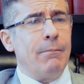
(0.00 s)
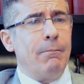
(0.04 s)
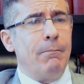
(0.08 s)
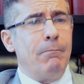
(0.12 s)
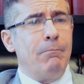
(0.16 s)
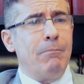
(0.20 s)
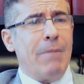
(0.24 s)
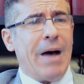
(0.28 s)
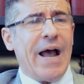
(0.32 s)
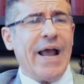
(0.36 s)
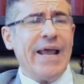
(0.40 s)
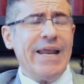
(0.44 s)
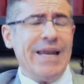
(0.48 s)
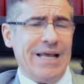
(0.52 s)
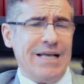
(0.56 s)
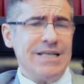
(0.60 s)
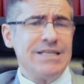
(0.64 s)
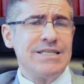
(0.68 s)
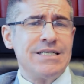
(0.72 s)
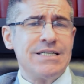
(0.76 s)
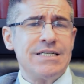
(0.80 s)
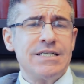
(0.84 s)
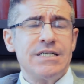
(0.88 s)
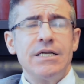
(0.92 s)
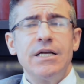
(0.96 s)

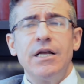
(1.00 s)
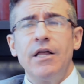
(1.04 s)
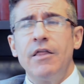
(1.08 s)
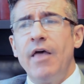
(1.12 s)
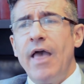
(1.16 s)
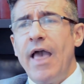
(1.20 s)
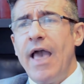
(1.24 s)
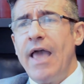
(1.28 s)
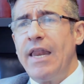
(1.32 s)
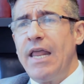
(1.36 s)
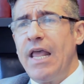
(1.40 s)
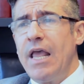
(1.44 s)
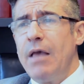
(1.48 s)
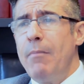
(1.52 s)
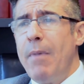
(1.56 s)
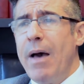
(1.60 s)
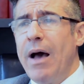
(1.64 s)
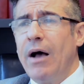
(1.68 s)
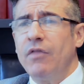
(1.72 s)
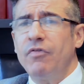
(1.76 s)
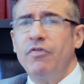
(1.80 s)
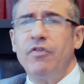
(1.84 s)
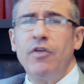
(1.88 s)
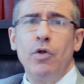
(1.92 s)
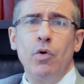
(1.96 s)
minus any
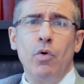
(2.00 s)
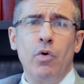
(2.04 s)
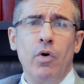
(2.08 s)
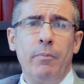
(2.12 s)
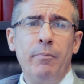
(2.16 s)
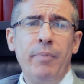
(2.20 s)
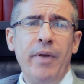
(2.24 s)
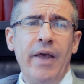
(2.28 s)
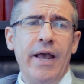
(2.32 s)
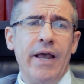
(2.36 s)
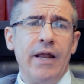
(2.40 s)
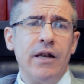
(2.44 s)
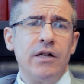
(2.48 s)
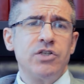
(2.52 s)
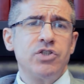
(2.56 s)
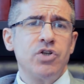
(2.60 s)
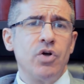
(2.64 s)
amount that you were paid.